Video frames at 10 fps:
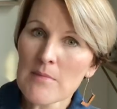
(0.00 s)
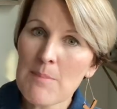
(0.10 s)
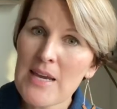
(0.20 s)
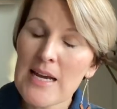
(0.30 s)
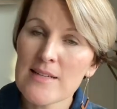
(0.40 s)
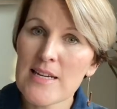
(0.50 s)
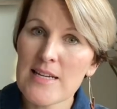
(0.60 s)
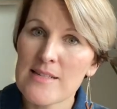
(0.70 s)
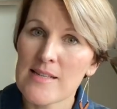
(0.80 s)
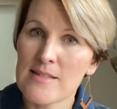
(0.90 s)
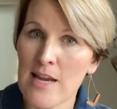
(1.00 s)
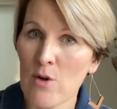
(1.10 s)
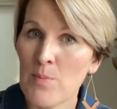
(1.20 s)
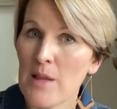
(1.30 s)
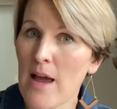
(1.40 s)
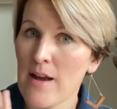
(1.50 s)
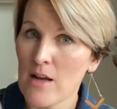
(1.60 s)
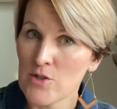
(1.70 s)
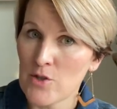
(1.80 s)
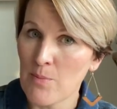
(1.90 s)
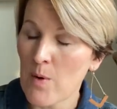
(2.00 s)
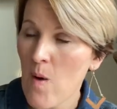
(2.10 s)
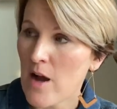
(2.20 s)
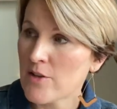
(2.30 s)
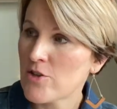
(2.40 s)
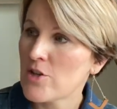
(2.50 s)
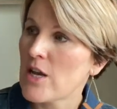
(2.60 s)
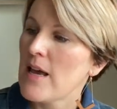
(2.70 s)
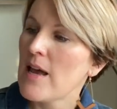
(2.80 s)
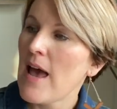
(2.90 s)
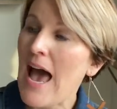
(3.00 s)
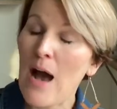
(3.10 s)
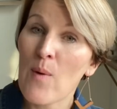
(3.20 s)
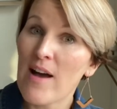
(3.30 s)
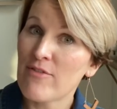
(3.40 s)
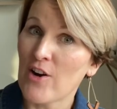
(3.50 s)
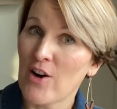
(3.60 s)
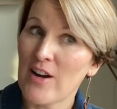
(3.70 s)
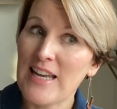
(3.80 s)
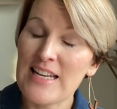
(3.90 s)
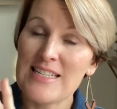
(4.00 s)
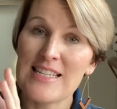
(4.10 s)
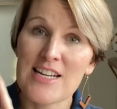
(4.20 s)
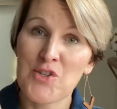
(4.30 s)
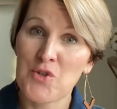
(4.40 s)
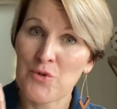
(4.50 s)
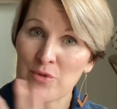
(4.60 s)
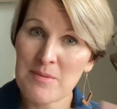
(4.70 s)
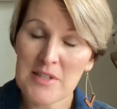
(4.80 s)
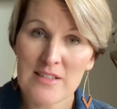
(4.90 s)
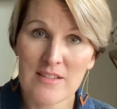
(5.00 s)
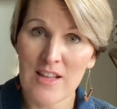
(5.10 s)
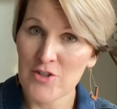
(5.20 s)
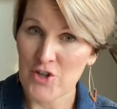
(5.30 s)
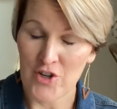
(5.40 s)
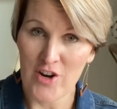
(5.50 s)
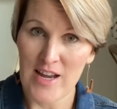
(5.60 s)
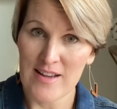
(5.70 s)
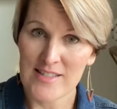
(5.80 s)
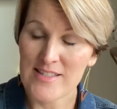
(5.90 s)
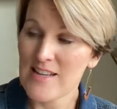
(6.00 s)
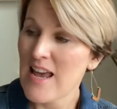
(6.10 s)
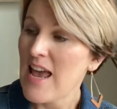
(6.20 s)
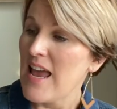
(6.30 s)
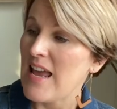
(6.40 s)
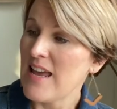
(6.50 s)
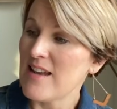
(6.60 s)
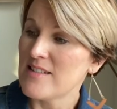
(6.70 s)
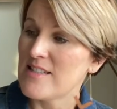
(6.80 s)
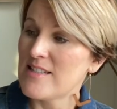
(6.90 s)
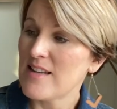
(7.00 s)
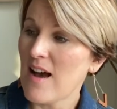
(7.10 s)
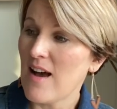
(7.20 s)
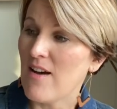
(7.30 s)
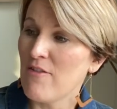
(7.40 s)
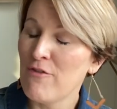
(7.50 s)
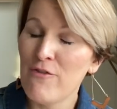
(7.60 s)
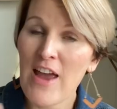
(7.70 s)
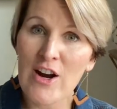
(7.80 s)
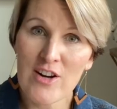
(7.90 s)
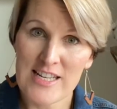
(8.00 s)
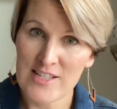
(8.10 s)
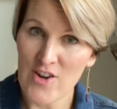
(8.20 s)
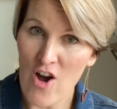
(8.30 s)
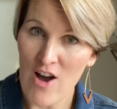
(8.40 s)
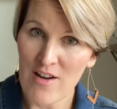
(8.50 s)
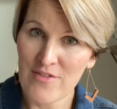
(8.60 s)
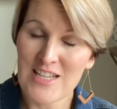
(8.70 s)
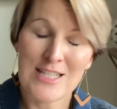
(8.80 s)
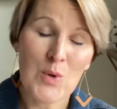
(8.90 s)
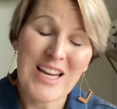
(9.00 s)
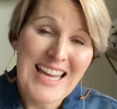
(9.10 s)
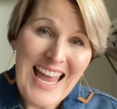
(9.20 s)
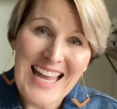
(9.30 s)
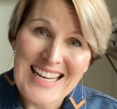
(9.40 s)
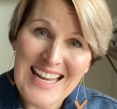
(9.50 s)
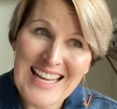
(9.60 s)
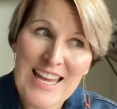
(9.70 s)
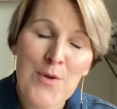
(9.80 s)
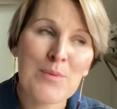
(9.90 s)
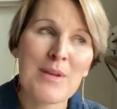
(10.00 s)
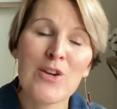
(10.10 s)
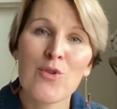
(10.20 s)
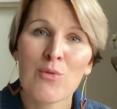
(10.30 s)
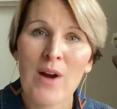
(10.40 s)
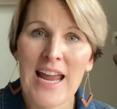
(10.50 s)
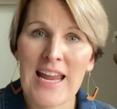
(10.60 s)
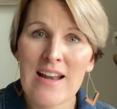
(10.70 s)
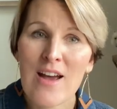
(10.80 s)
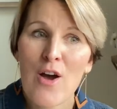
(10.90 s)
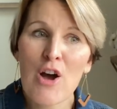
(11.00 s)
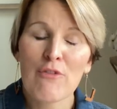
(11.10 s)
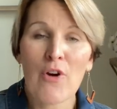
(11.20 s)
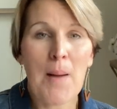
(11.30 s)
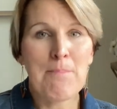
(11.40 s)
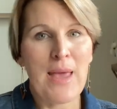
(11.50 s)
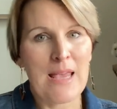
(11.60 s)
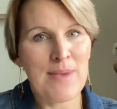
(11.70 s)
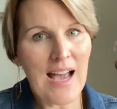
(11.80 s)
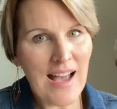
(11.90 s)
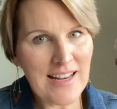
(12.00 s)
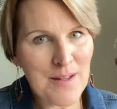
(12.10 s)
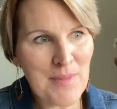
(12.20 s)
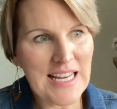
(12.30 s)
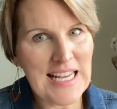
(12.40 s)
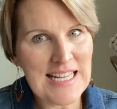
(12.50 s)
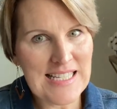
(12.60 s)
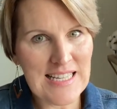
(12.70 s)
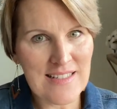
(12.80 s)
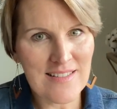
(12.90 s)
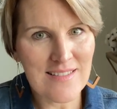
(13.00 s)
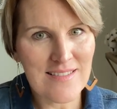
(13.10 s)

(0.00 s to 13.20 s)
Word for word: because it is a single ply non-superwash. However, it is extremely luxurious. It's very soft. It's organic. It would be great for a baby item that isn't